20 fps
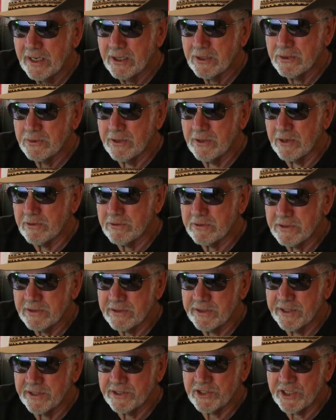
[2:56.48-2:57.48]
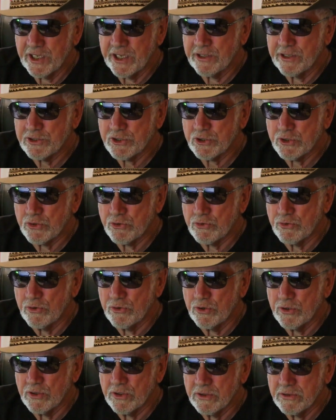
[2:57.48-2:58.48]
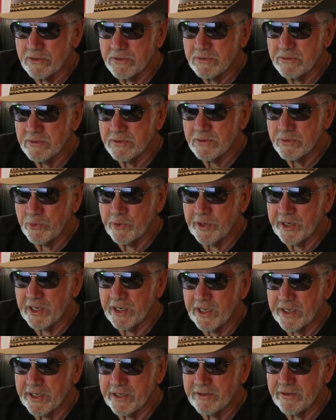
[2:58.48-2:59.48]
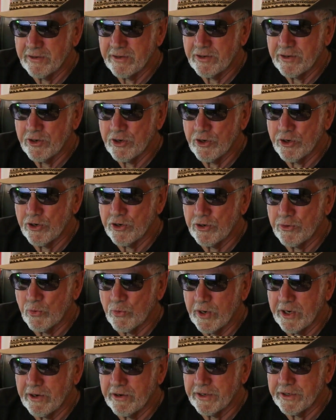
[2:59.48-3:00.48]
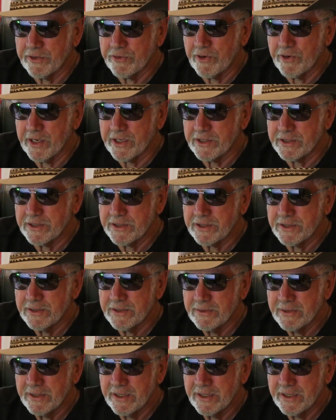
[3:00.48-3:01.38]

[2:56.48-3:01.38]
Quote, they say it's cruel. We let her wear a dress.